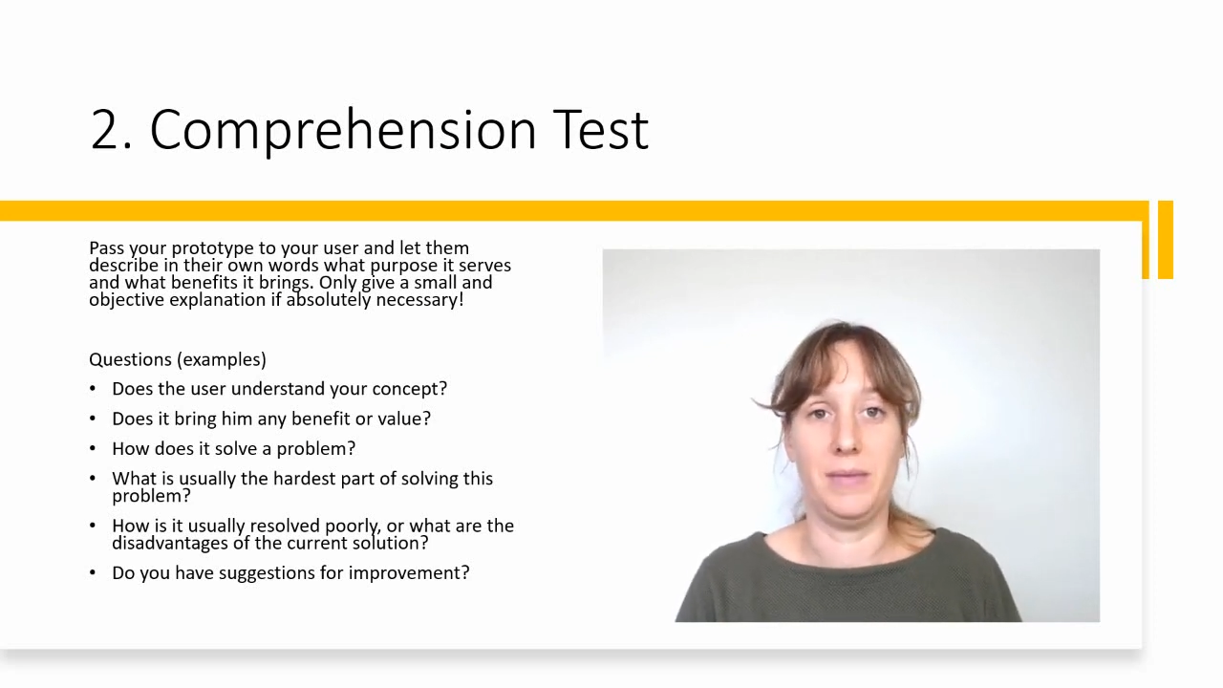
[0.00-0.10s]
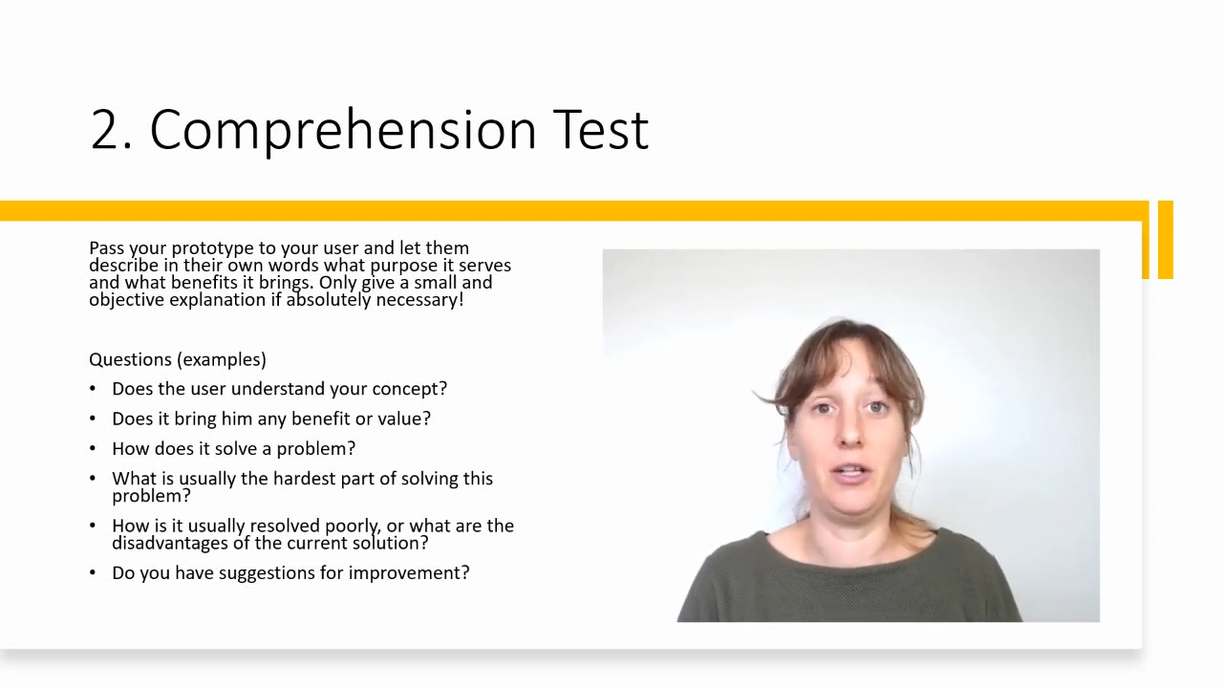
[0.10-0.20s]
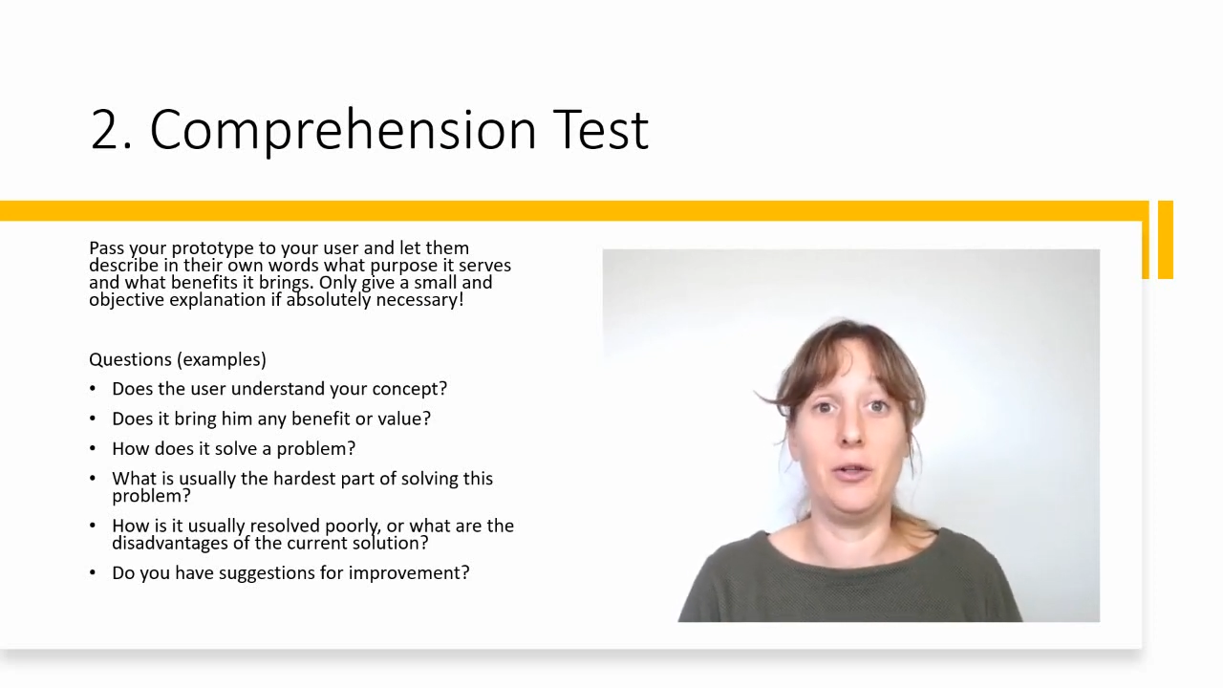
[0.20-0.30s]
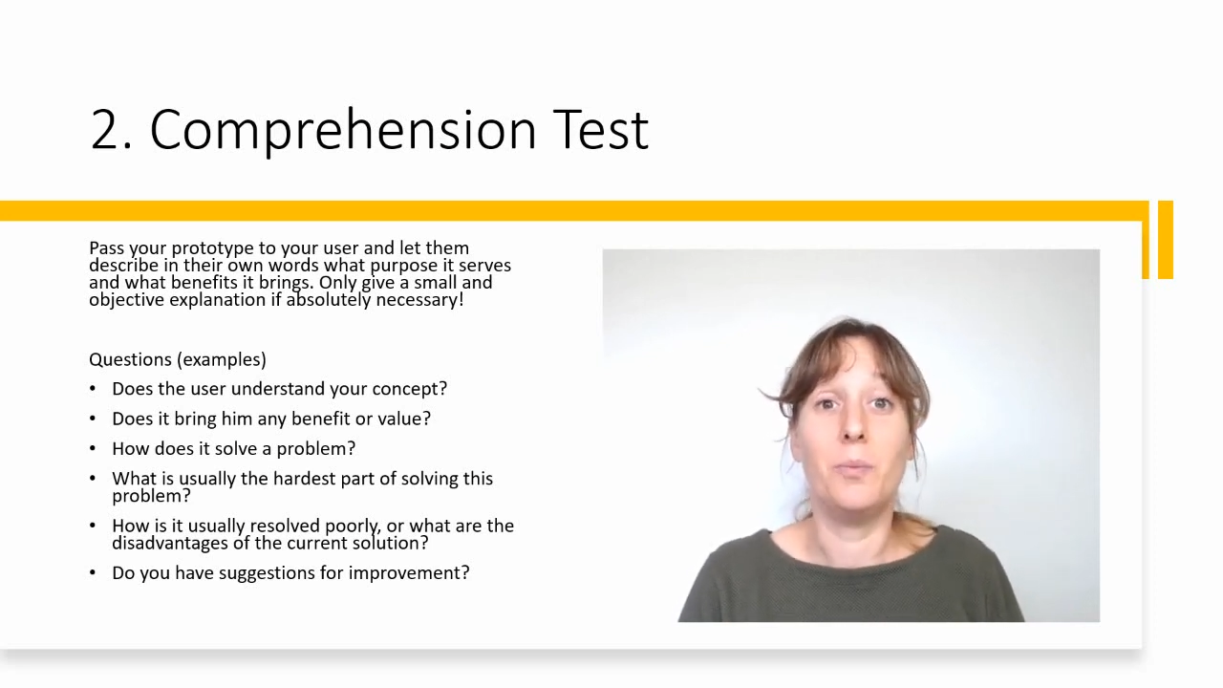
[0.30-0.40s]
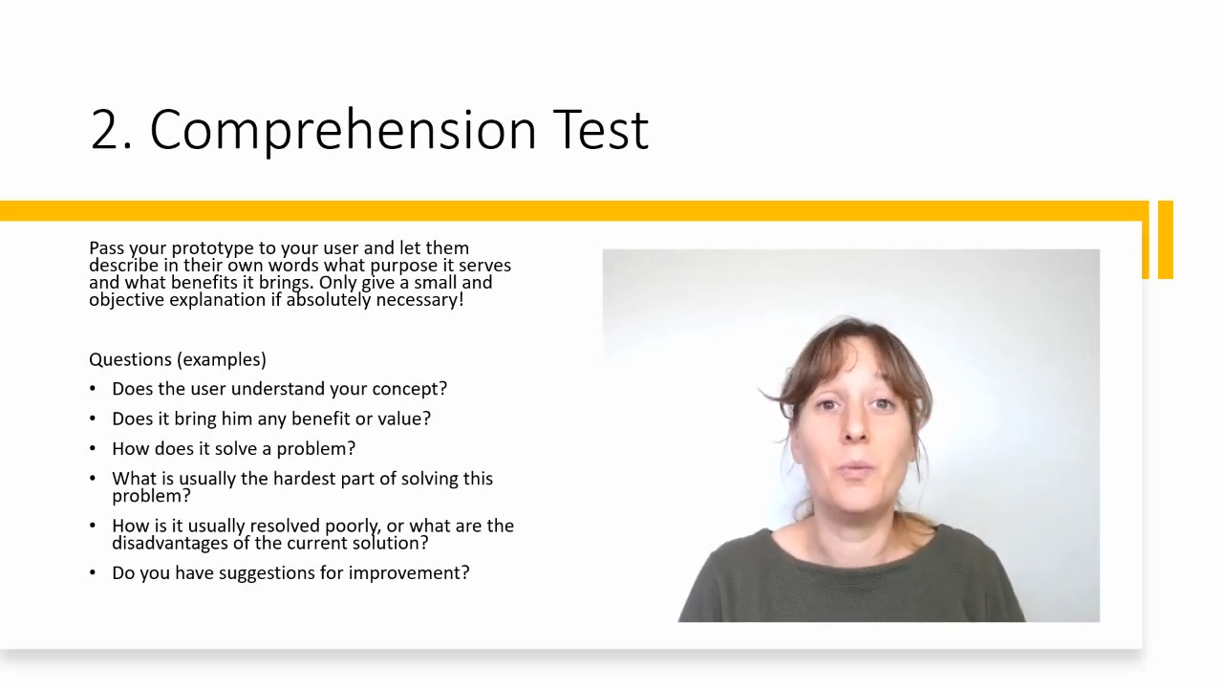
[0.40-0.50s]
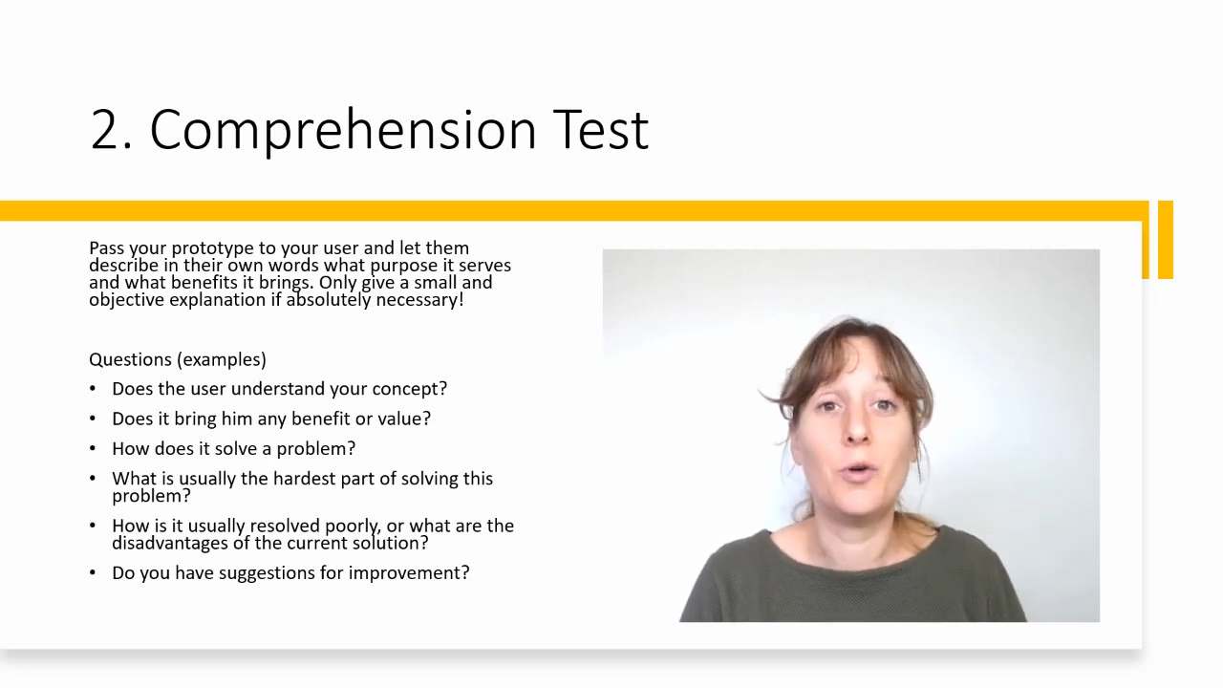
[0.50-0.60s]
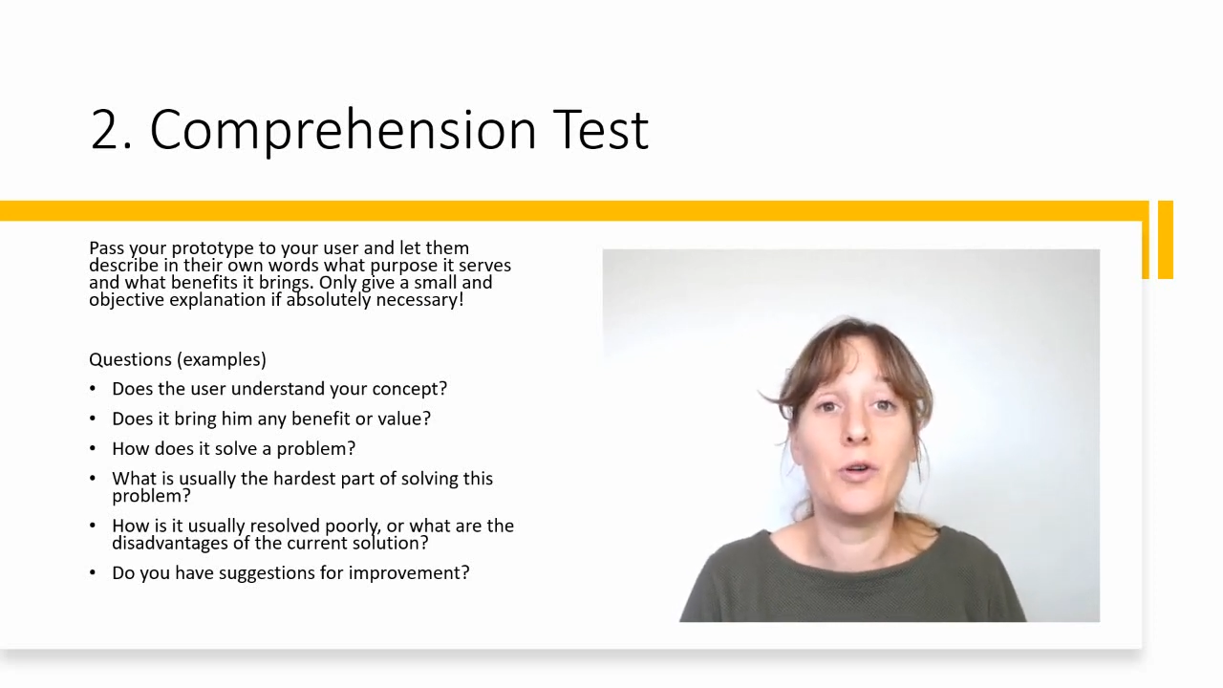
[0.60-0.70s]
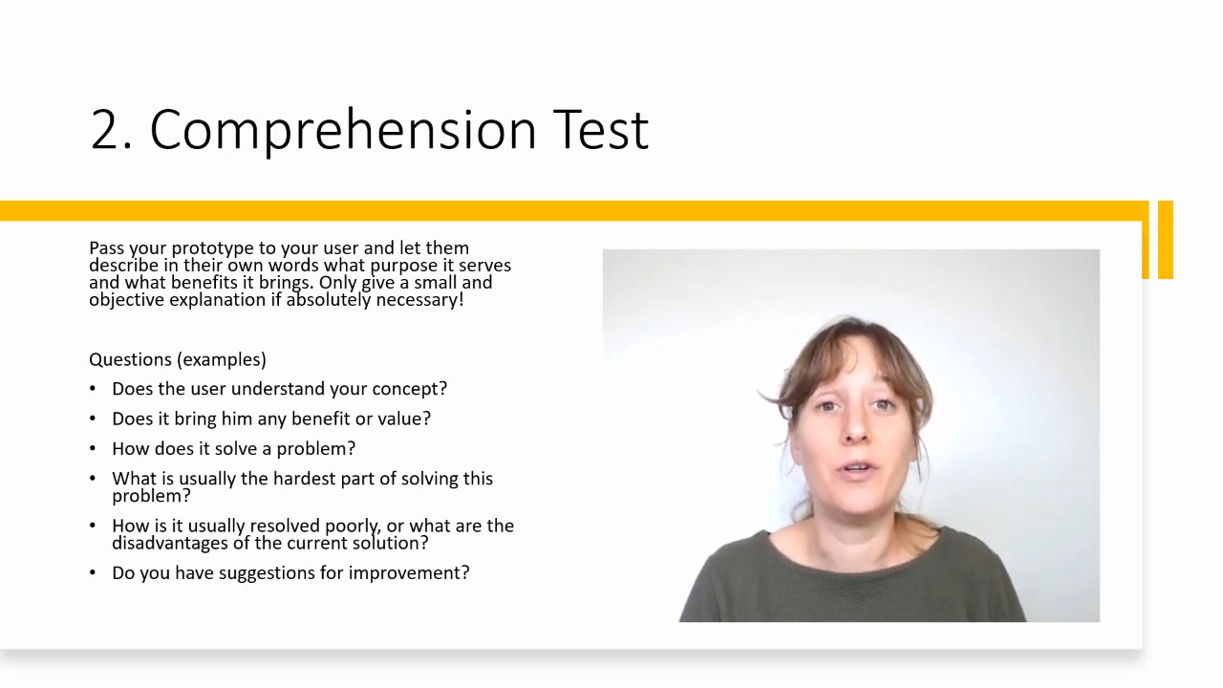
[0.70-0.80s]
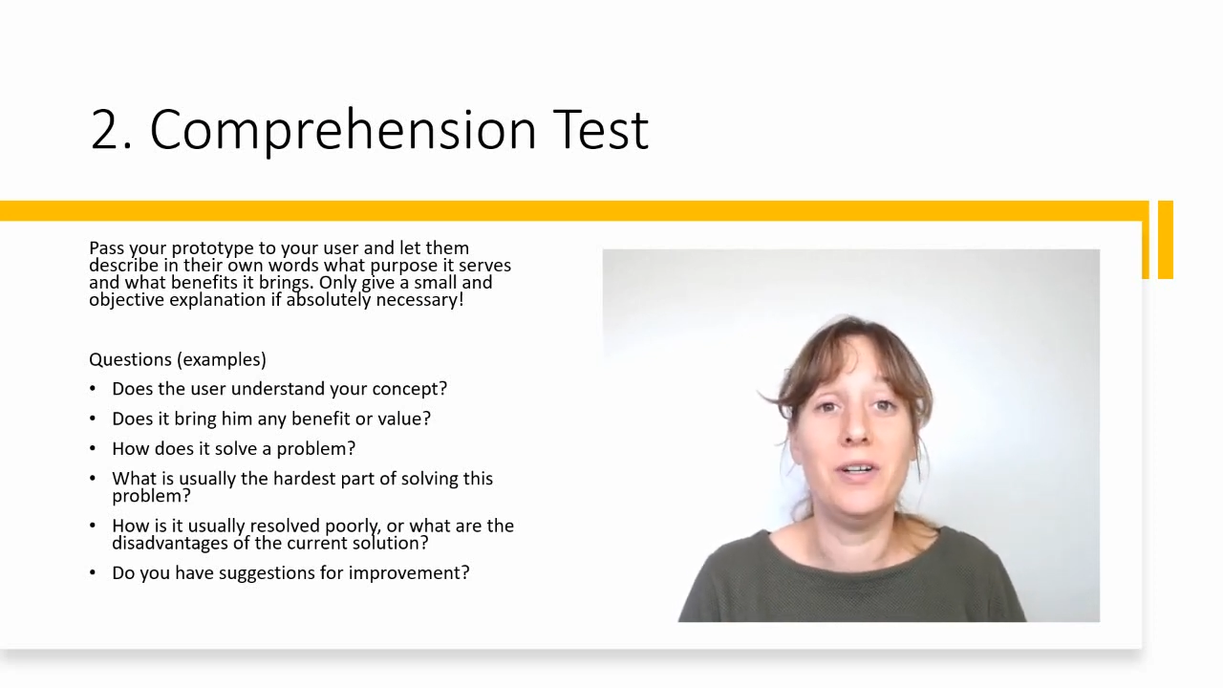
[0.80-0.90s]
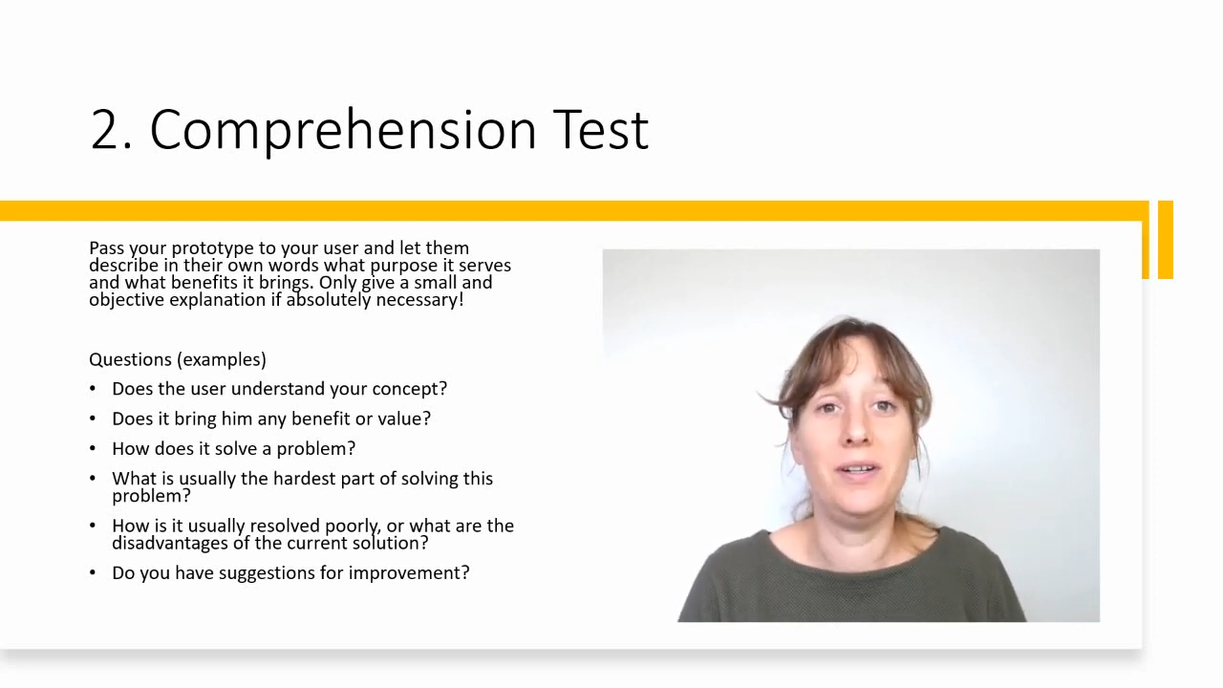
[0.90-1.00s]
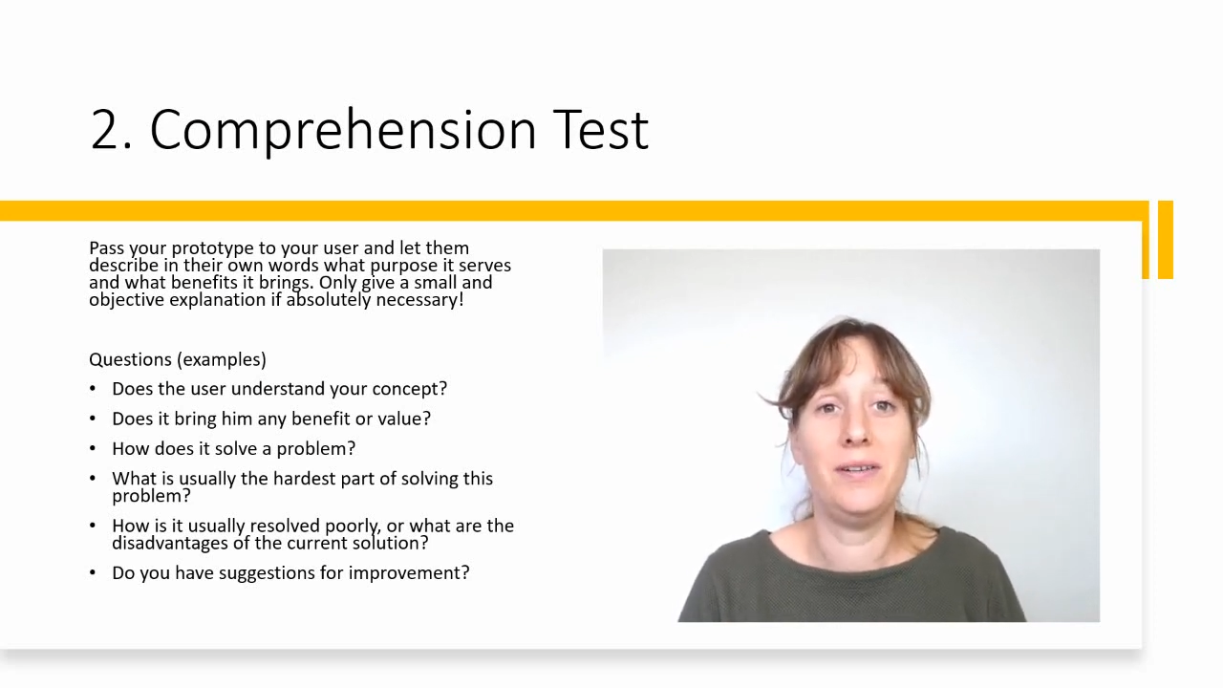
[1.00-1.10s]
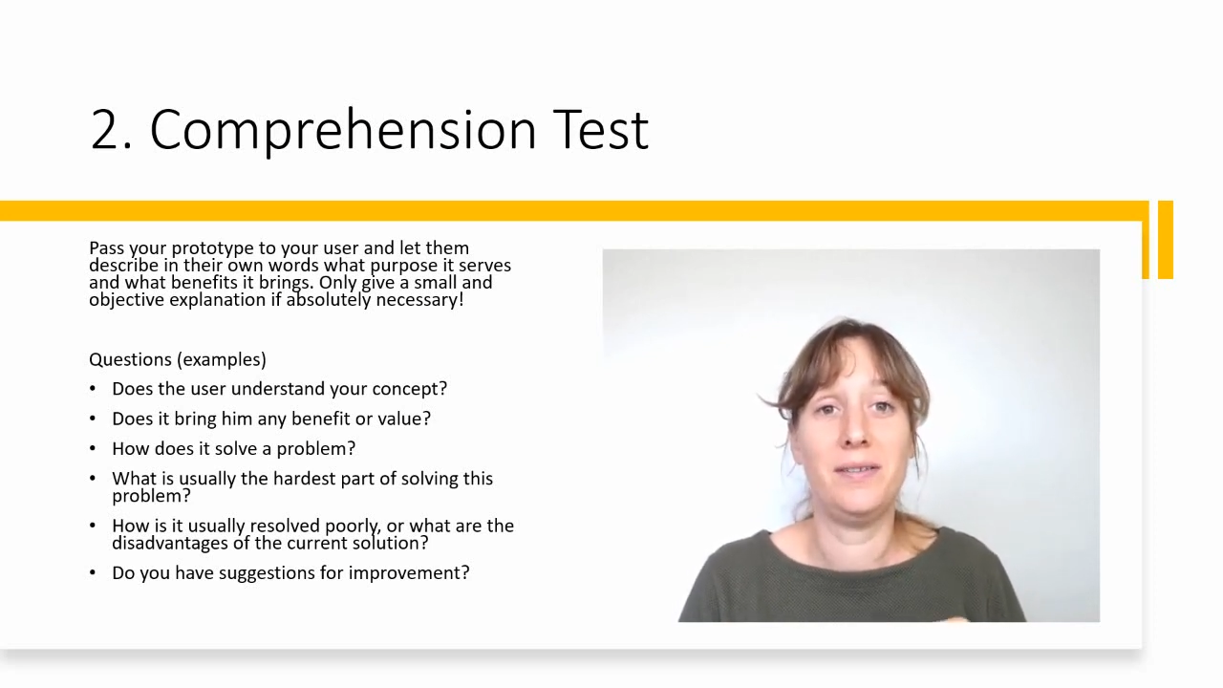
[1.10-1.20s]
Now, the more